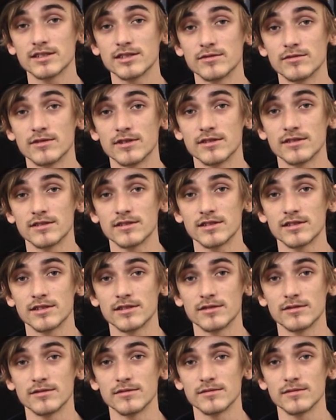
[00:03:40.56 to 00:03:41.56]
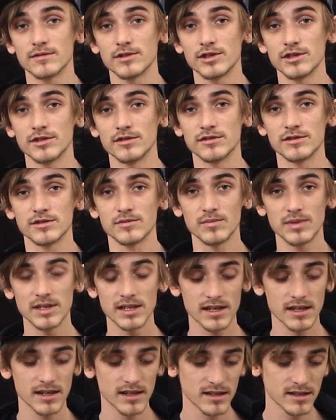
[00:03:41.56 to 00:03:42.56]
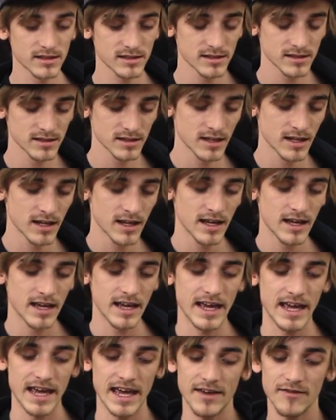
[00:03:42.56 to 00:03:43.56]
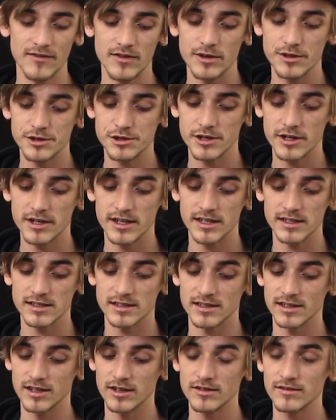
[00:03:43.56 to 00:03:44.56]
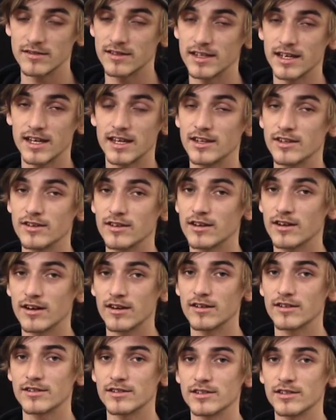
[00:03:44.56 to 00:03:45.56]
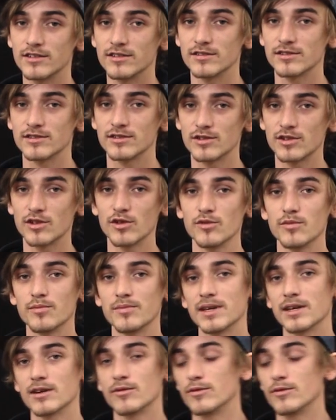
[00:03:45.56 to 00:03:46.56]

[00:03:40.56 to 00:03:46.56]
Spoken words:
you want to use, because if your truck is low, then you can't use too big